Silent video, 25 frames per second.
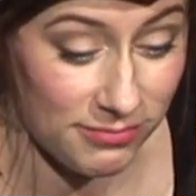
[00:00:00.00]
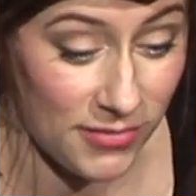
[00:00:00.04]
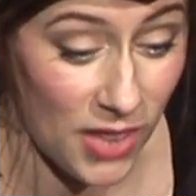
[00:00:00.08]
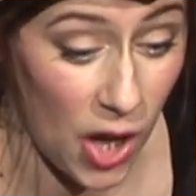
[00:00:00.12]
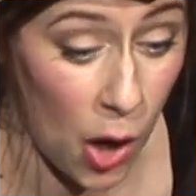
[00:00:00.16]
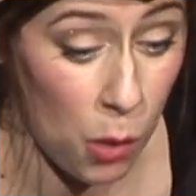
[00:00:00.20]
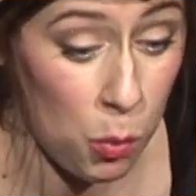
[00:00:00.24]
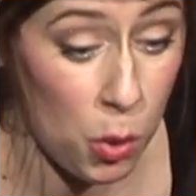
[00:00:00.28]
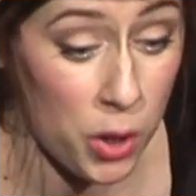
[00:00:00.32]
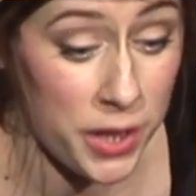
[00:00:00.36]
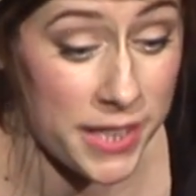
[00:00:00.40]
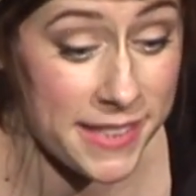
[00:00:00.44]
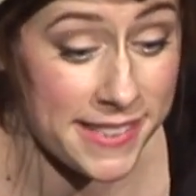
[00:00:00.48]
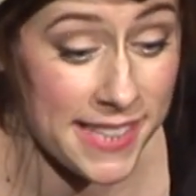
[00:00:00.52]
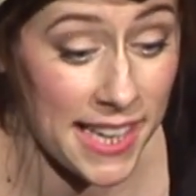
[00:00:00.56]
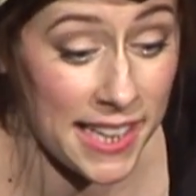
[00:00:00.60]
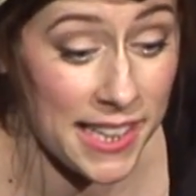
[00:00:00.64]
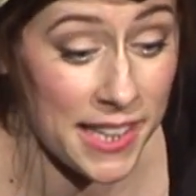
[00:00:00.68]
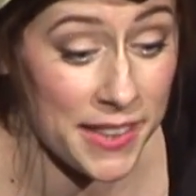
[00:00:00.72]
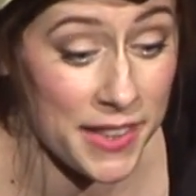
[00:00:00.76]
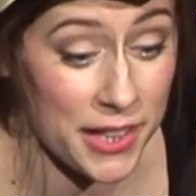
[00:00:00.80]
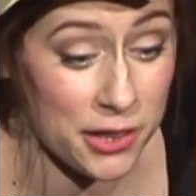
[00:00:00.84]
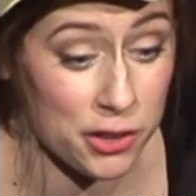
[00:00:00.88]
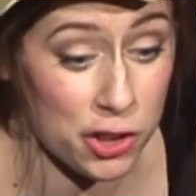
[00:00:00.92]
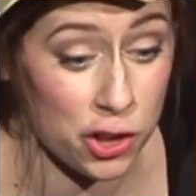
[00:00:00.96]
I want to tell
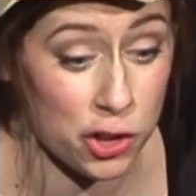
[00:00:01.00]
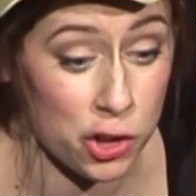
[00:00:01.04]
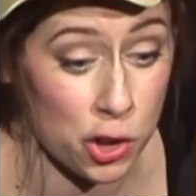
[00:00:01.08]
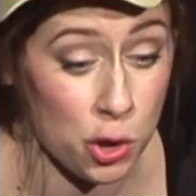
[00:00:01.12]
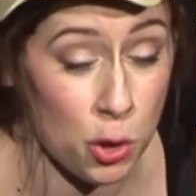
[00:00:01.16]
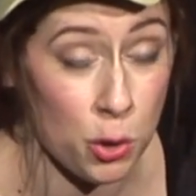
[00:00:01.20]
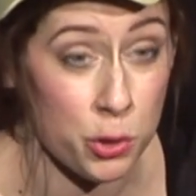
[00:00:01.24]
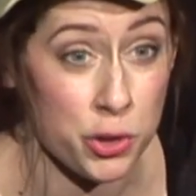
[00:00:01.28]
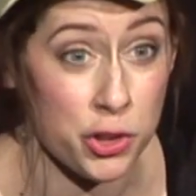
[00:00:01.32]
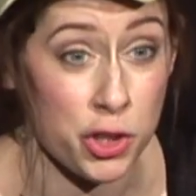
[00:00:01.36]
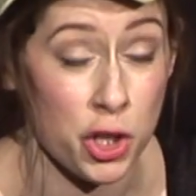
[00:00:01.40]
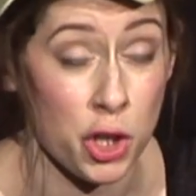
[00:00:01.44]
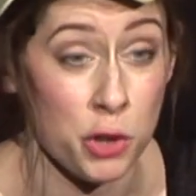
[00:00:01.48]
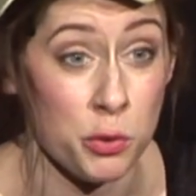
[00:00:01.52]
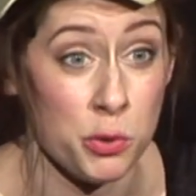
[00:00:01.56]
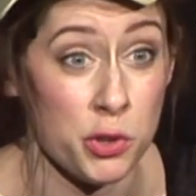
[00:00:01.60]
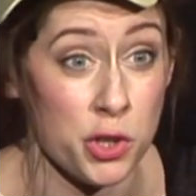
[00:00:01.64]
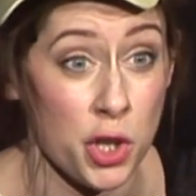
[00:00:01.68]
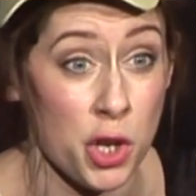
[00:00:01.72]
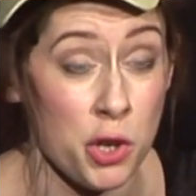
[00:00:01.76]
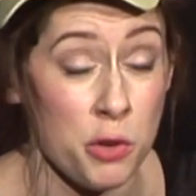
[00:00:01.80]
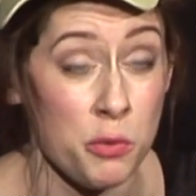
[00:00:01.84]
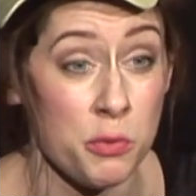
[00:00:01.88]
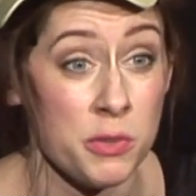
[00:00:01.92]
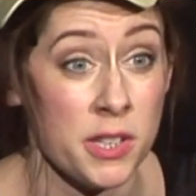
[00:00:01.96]
her that she chose too
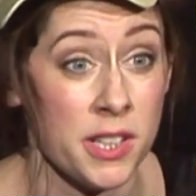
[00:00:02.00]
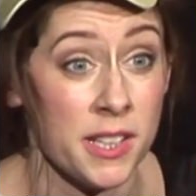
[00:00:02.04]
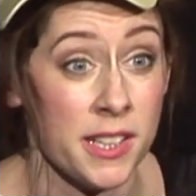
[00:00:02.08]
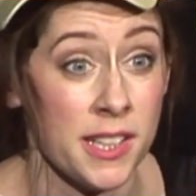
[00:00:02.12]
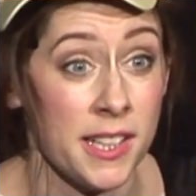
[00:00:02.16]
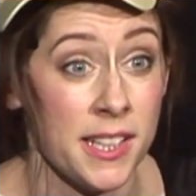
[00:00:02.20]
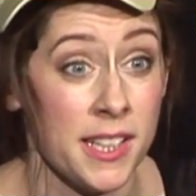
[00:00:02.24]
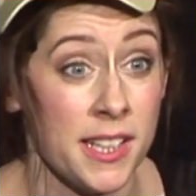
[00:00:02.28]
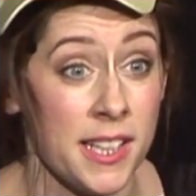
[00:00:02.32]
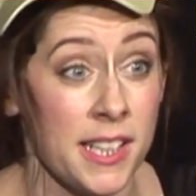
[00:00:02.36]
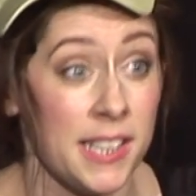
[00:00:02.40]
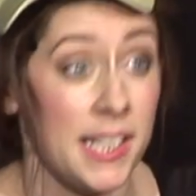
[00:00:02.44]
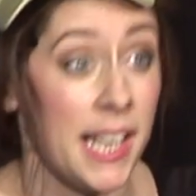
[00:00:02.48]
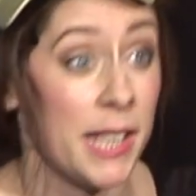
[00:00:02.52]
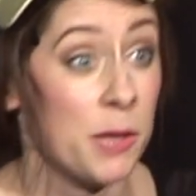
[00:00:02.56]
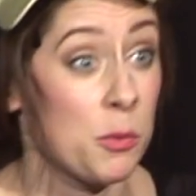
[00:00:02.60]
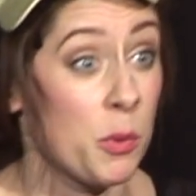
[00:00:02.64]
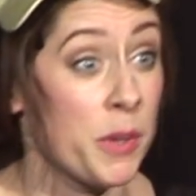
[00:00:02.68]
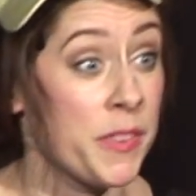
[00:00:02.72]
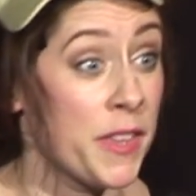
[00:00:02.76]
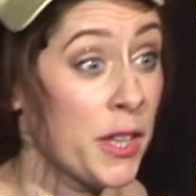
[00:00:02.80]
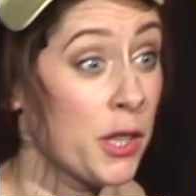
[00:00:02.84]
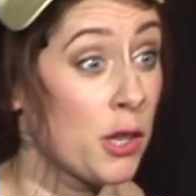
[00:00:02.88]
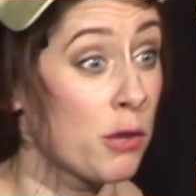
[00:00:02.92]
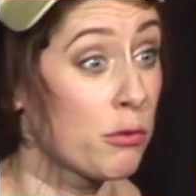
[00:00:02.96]
soon, like
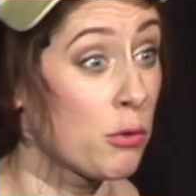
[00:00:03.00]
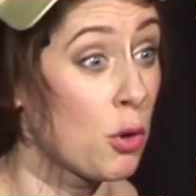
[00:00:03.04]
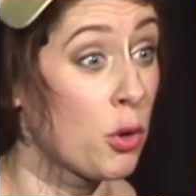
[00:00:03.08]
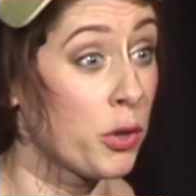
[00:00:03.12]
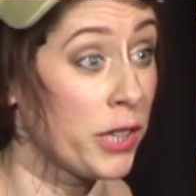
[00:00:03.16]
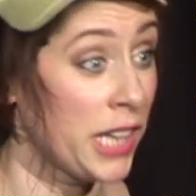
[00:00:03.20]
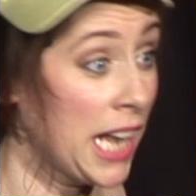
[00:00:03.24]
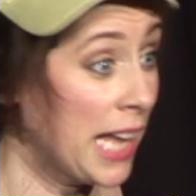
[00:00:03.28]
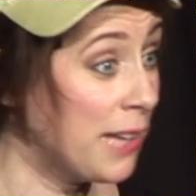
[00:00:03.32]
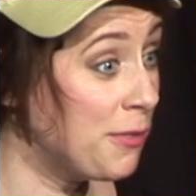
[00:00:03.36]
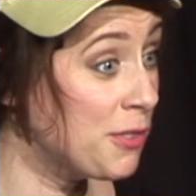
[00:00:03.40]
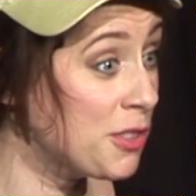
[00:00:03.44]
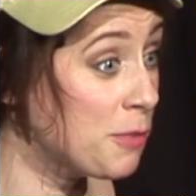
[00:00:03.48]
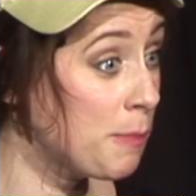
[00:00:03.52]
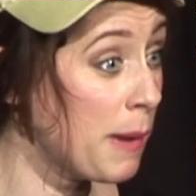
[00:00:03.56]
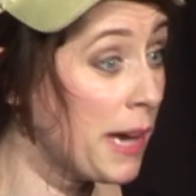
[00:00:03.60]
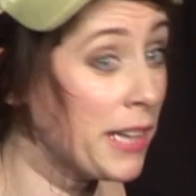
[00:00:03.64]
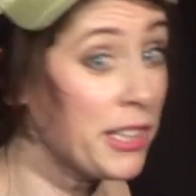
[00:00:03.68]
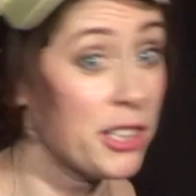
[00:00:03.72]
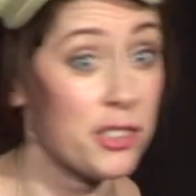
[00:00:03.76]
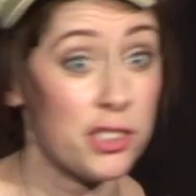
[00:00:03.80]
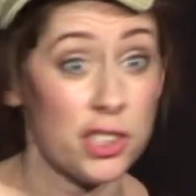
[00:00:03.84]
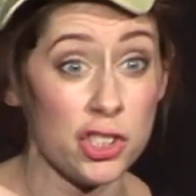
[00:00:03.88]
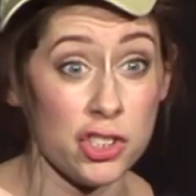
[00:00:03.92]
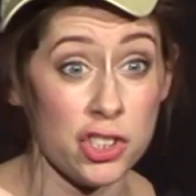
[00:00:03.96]
within her own
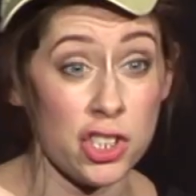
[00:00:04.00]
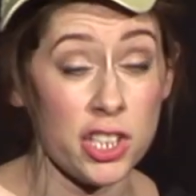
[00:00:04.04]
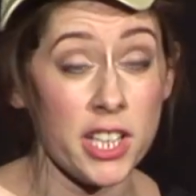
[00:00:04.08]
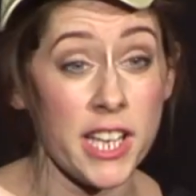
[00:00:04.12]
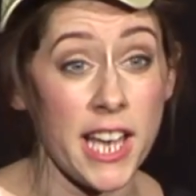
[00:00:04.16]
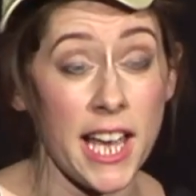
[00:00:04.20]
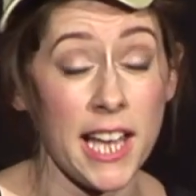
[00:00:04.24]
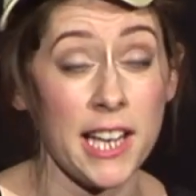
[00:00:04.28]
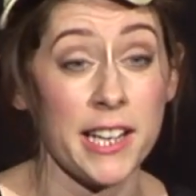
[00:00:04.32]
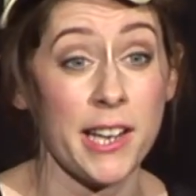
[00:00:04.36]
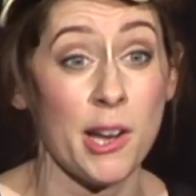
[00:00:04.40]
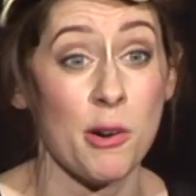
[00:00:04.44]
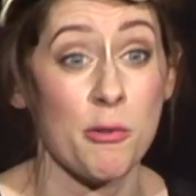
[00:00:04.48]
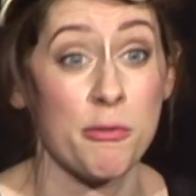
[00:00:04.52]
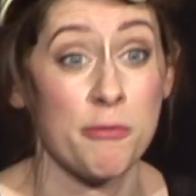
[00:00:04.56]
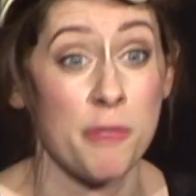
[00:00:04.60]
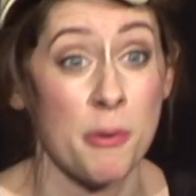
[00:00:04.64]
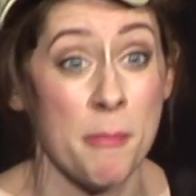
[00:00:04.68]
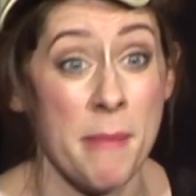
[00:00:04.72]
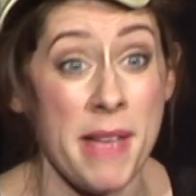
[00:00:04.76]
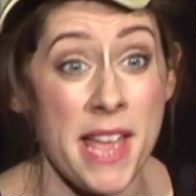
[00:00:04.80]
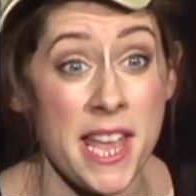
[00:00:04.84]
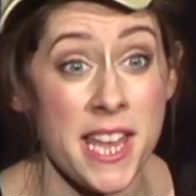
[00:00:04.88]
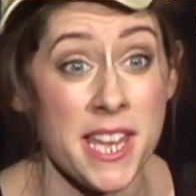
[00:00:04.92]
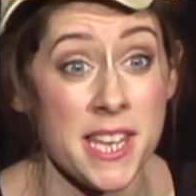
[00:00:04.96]
lifespan, and she should have held out for
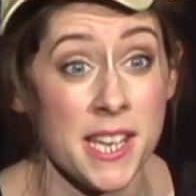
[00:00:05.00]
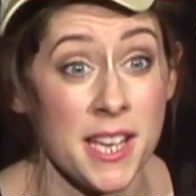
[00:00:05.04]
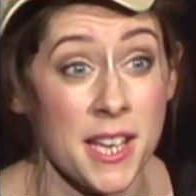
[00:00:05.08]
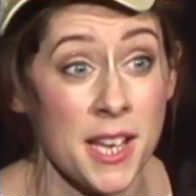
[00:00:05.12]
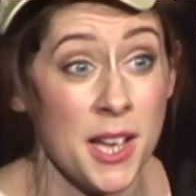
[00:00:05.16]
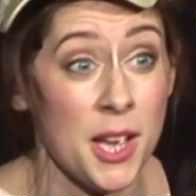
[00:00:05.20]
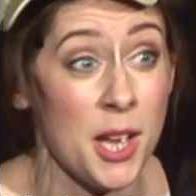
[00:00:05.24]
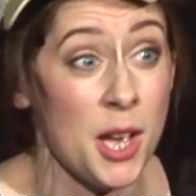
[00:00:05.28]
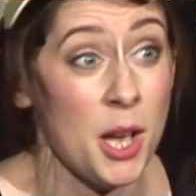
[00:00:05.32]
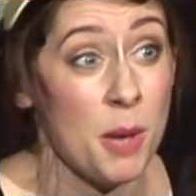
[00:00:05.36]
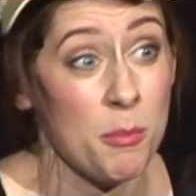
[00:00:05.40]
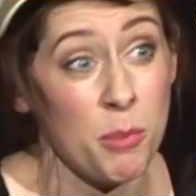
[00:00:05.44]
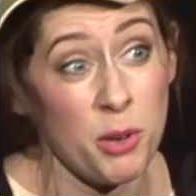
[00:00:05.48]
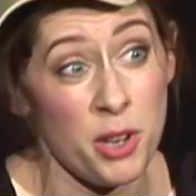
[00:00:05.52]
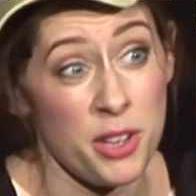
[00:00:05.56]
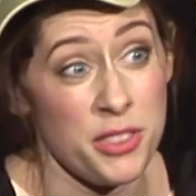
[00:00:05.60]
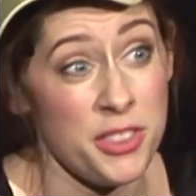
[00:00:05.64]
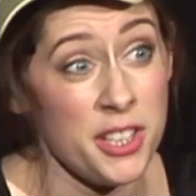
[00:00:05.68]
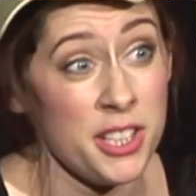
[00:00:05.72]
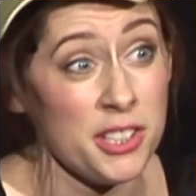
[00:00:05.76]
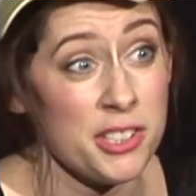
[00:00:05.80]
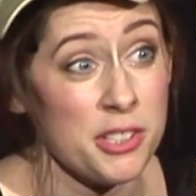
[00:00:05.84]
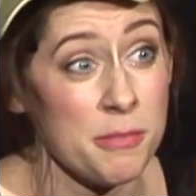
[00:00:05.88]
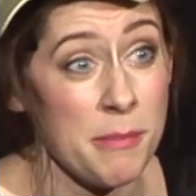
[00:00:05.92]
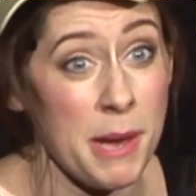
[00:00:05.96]
me, but I
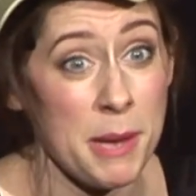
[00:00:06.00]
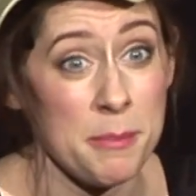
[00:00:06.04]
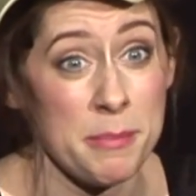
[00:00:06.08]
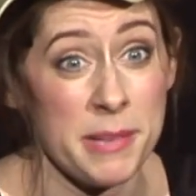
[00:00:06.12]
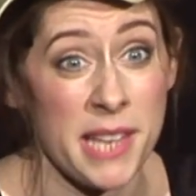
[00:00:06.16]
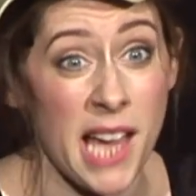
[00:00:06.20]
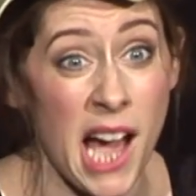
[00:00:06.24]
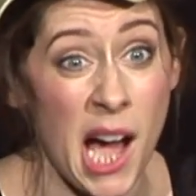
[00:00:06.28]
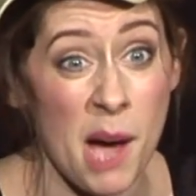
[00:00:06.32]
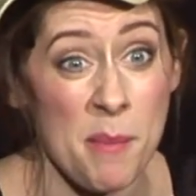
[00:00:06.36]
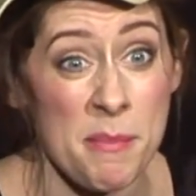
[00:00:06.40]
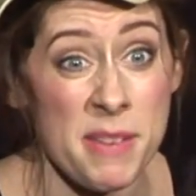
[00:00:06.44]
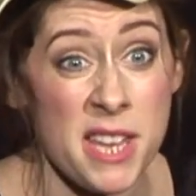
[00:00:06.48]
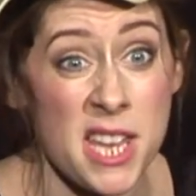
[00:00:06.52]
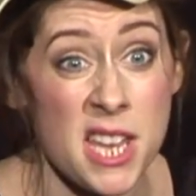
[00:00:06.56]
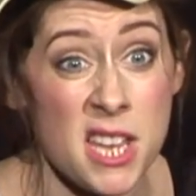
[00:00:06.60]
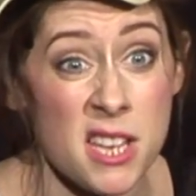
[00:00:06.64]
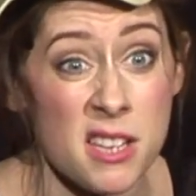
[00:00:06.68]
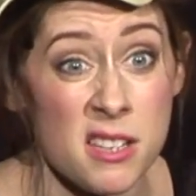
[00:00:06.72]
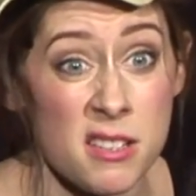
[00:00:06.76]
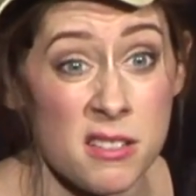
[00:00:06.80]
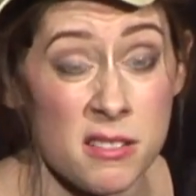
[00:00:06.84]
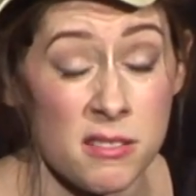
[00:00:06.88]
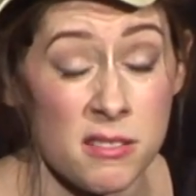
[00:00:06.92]
think she might be happy.